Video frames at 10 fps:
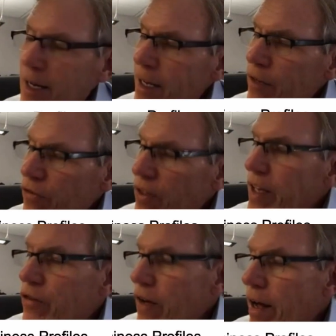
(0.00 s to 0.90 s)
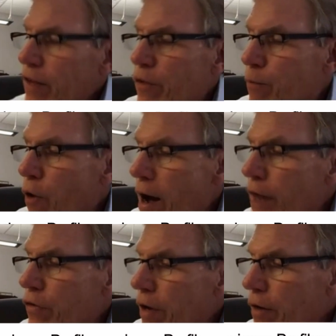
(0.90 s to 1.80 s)
It's these kinds of
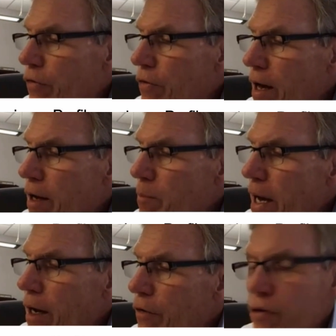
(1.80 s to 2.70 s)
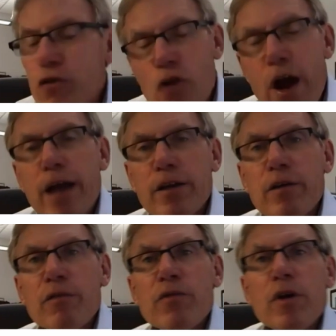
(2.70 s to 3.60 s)
projects that make us
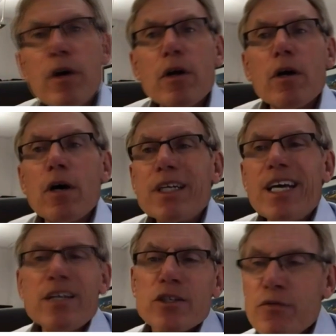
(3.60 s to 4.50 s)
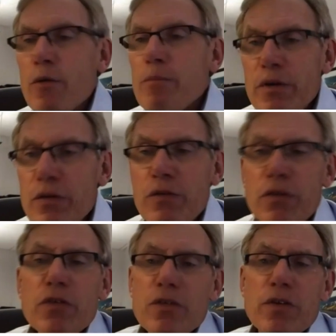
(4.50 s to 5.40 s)
attractive, and not just for
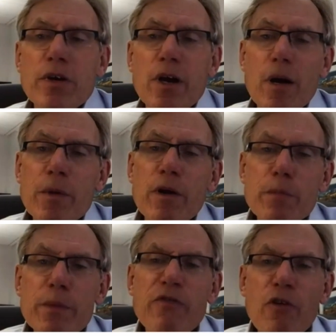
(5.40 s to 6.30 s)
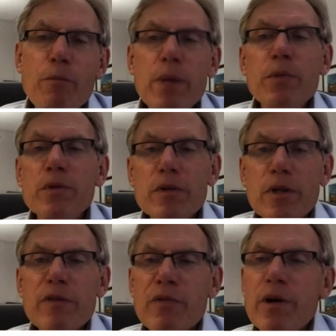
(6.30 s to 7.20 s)
businesses to come here, but for people to
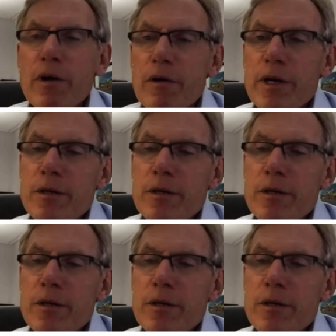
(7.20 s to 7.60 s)
live here.